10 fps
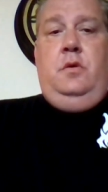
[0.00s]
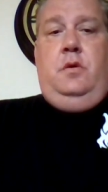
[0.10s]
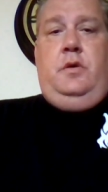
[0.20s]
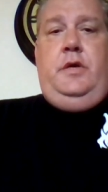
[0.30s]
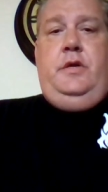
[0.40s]

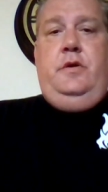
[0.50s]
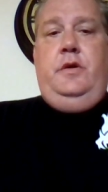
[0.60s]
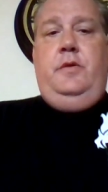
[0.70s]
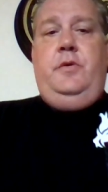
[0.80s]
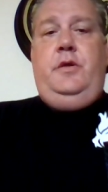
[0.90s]
All right, here I
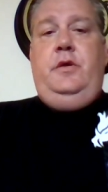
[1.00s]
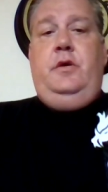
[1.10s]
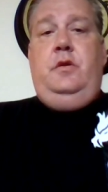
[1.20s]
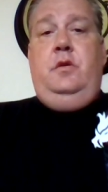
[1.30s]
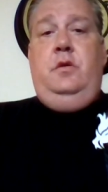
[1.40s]
am
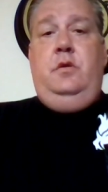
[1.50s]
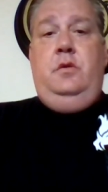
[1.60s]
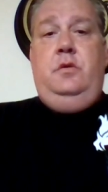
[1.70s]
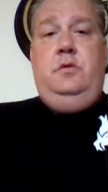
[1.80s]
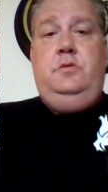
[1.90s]
again.
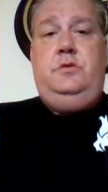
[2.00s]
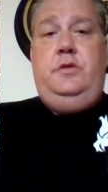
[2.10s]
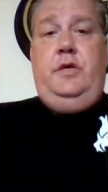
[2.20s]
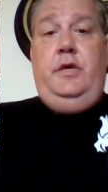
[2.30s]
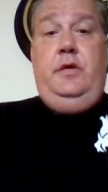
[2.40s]

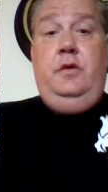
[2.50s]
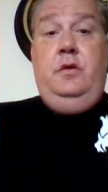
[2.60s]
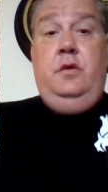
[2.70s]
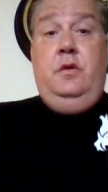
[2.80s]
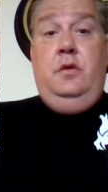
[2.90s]
Today,
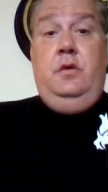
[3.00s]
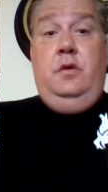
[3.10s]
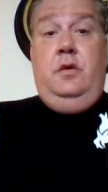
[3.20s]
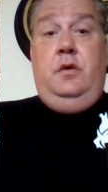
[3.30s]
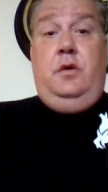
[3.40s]

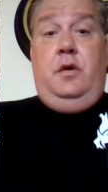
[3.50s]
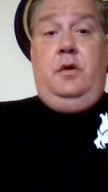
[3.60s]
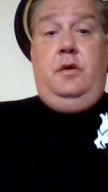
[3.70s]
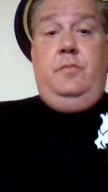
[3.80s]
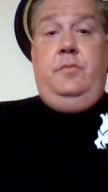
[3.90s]

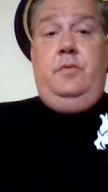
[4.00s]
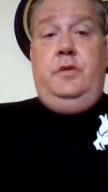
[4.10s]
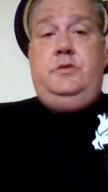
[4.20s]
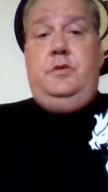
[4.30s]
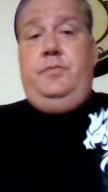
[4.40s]
um,
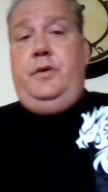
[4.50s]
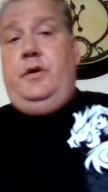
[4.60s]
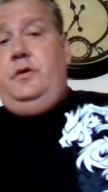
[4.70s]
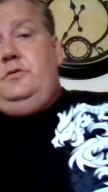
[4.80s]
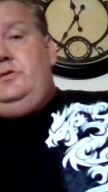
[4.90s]
it's
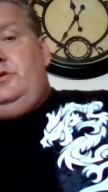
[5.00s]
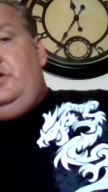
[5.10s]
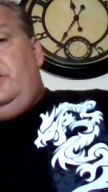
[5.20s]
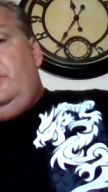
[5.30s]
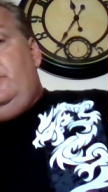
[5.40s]
about
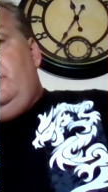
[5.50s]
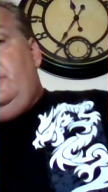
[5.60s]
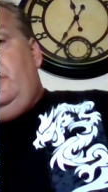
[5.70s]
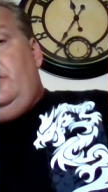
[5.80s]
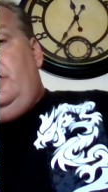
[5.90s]
11:30
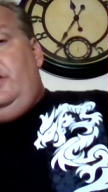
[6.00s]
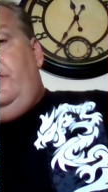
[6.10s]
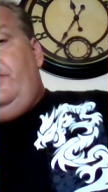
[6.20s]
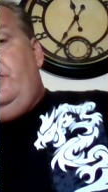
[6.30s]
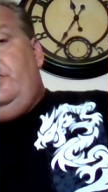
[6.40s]

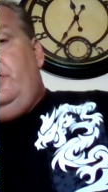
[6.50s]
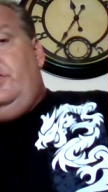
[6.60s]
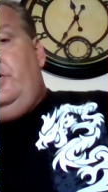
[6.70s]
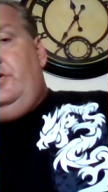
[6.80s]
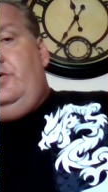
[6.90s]

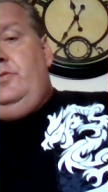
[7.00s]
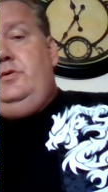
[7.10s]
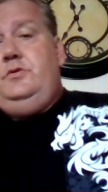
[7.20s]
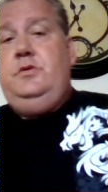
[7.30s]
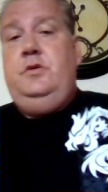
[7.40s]
uh,
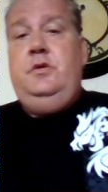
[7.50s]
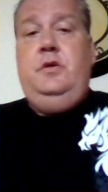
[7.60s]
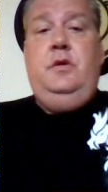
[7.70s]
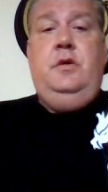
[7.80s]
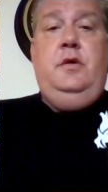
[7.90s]
almost,
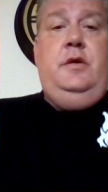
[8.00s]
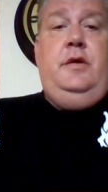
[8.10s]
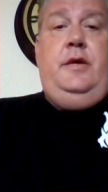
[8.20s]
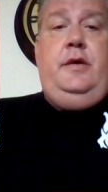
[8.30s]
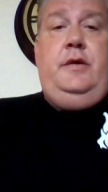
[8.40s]

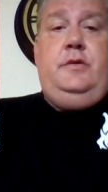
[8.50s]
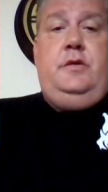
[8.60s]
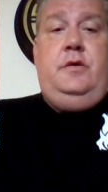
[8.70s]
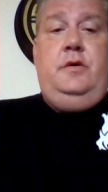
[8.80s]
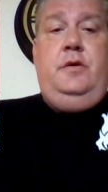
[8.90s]
and
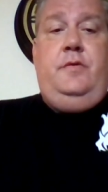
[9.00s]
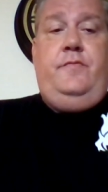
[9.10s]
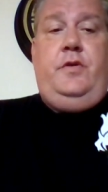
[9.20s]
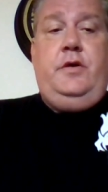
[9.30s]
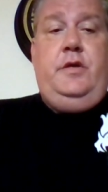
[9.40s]
uh, I'm
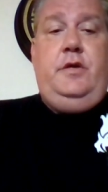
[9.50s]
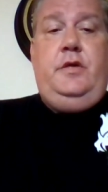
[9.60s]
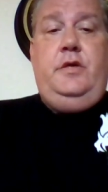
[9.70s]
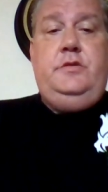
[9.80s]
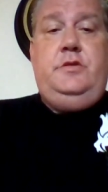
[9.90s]
vlogging
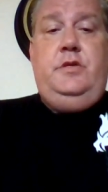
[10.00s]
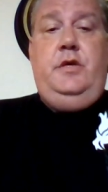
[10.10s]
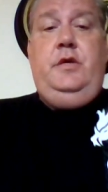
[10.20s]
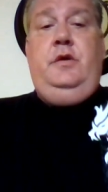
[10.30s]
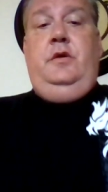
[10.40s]
again today.